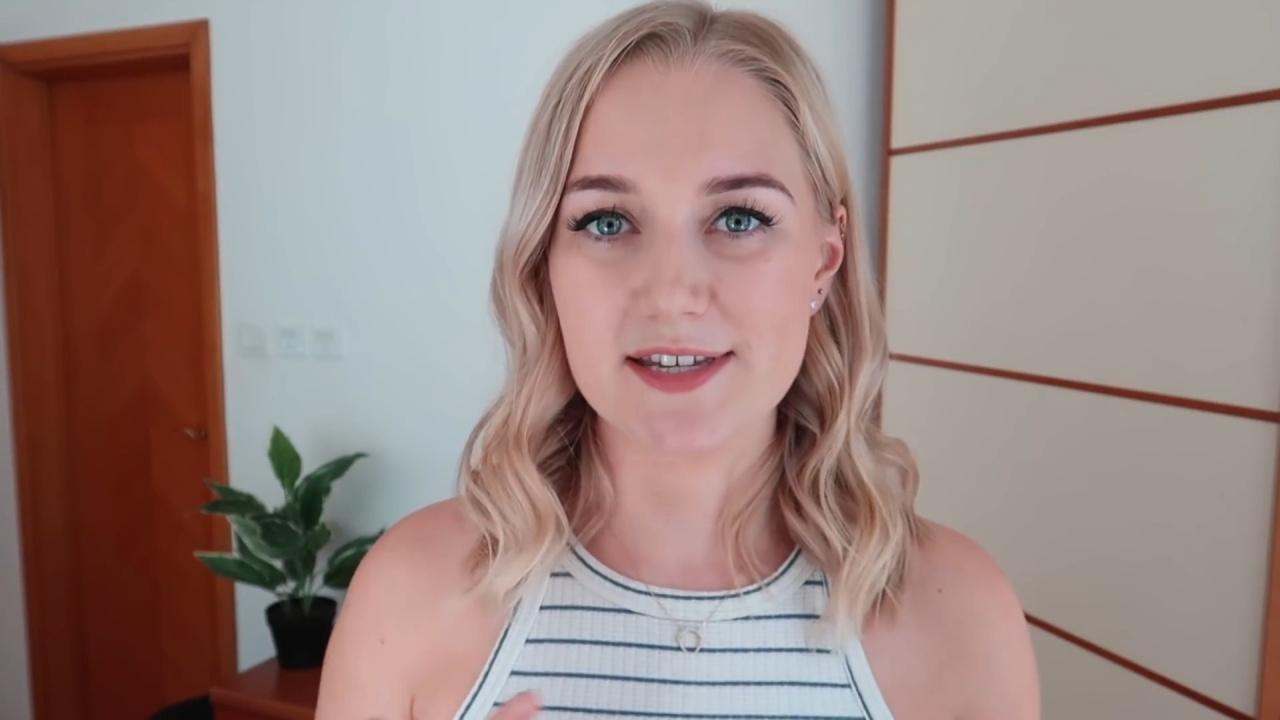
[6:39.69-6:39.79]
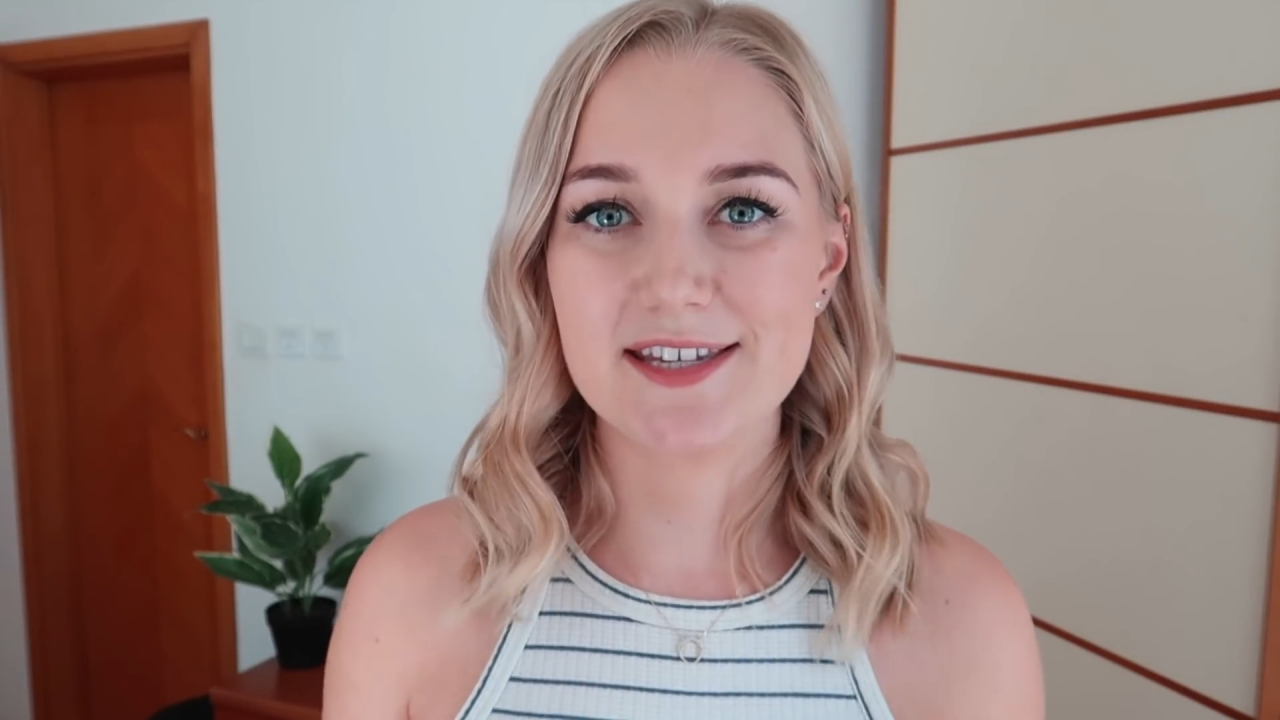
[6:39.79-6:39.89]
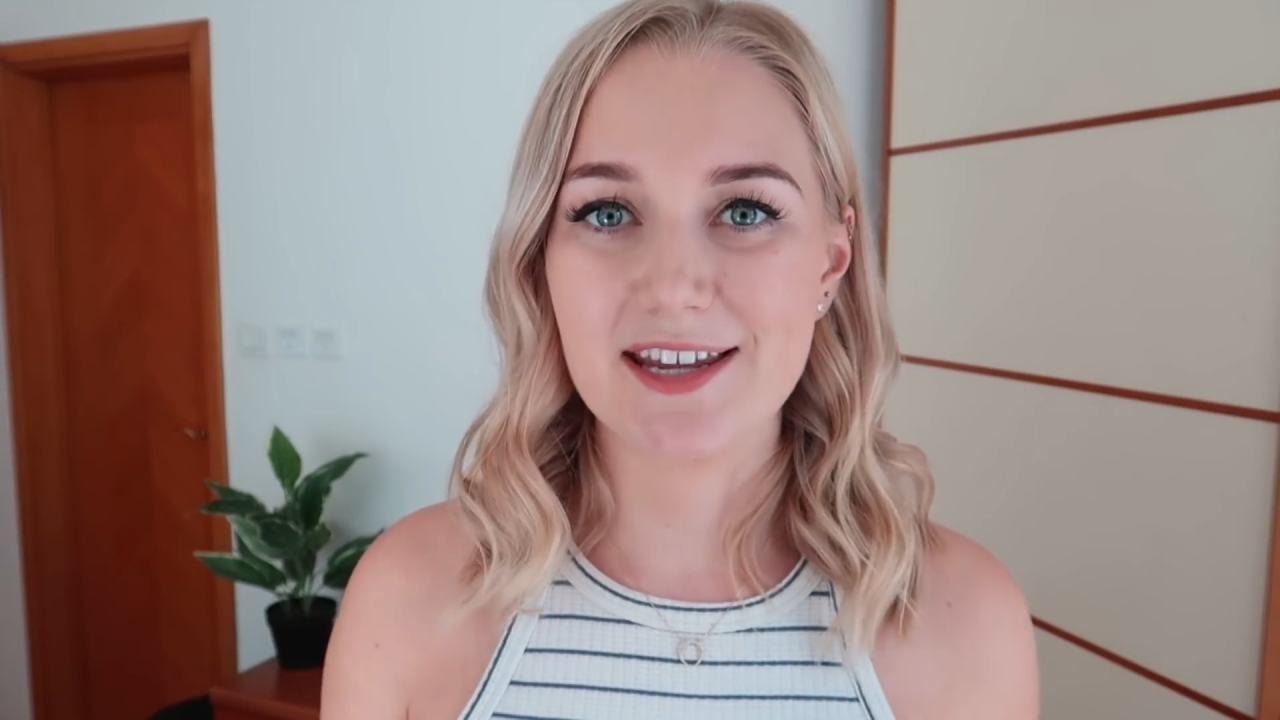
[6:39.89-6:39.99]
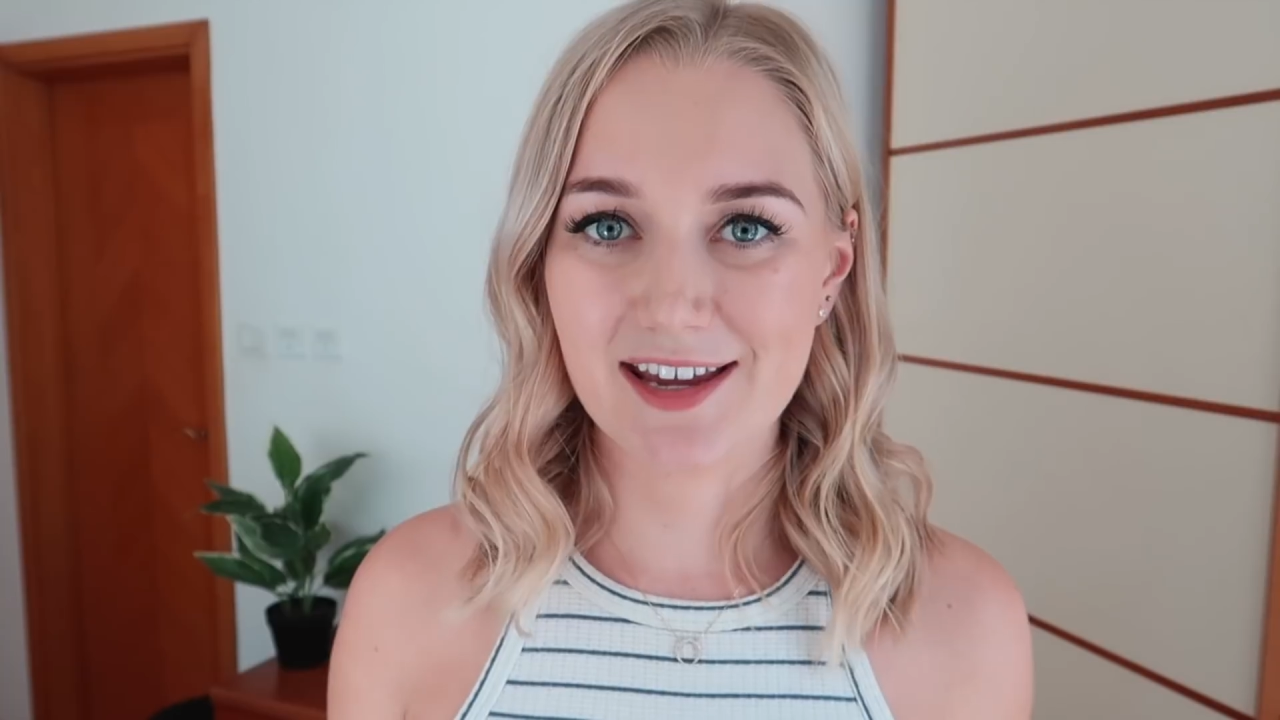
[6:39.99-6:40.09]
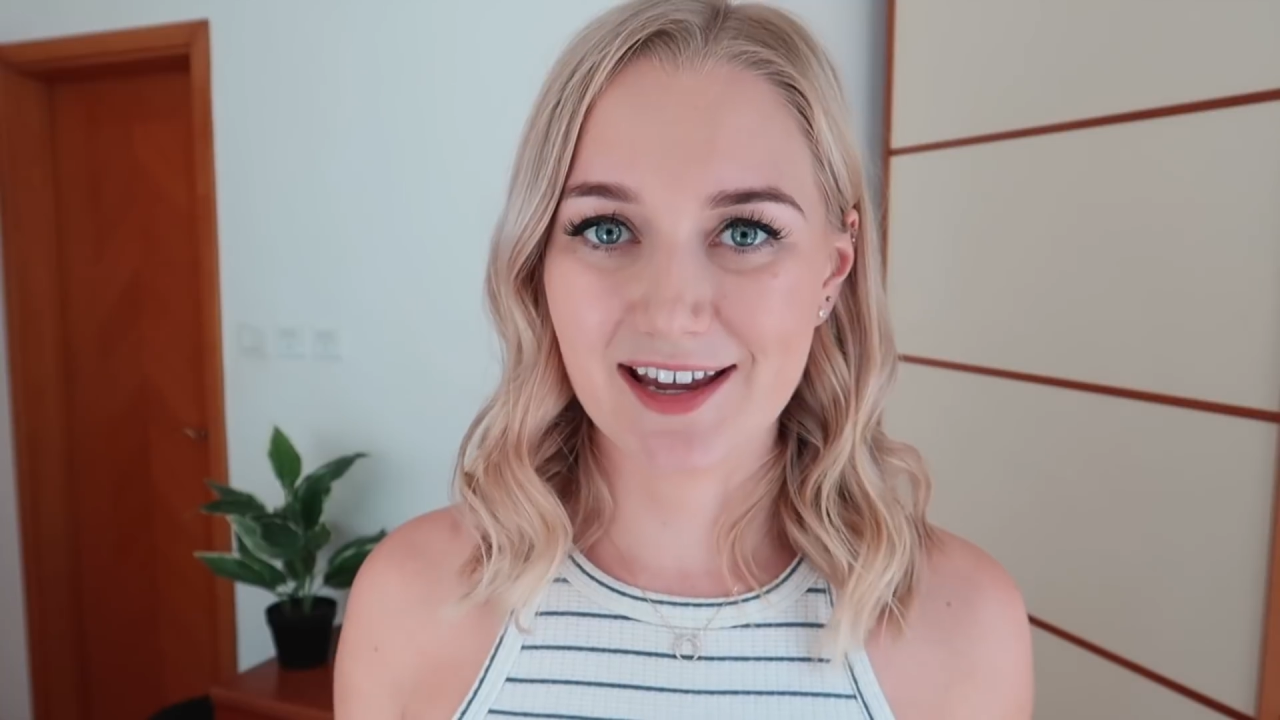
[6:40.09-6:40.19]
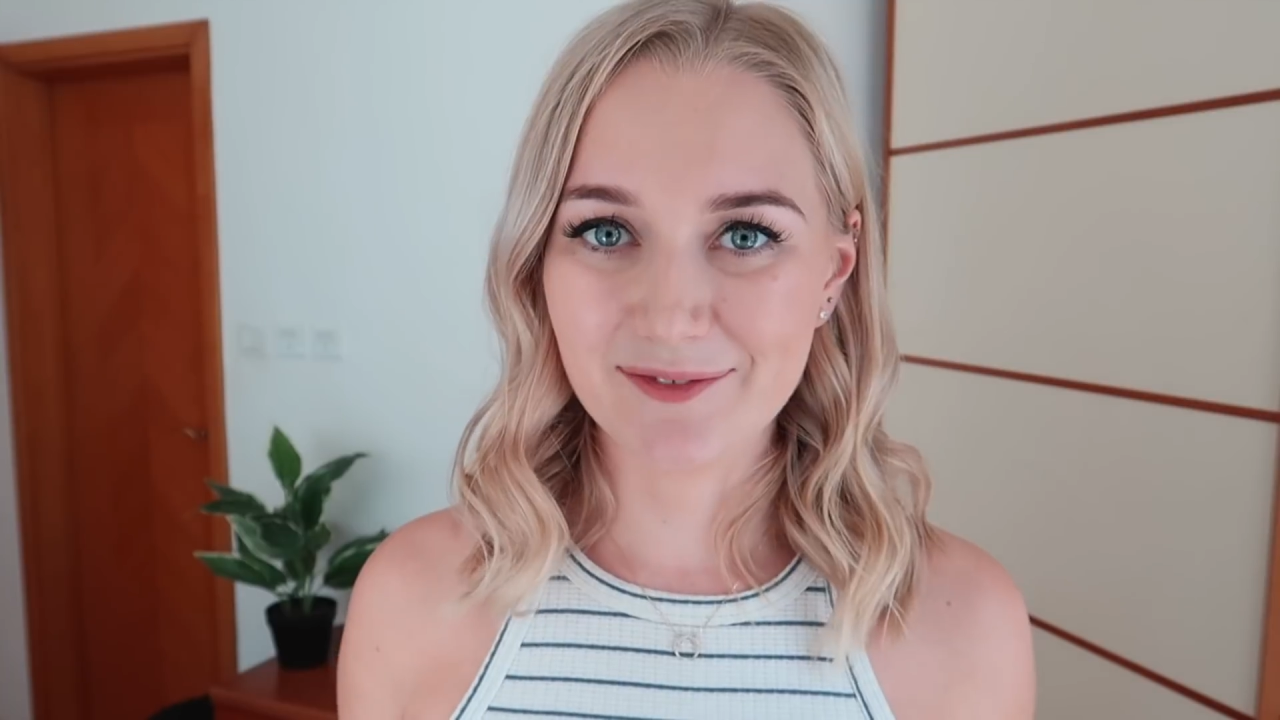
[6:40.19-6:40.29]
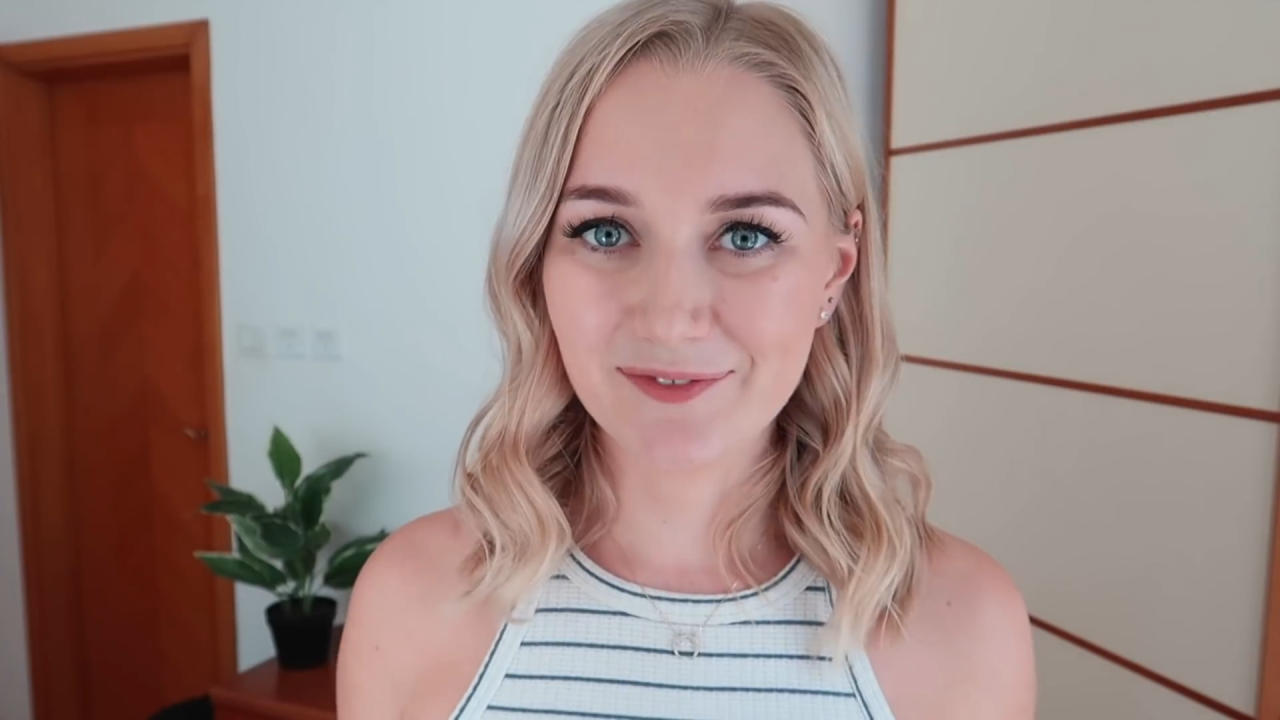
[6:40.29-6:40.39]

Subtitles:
seek it.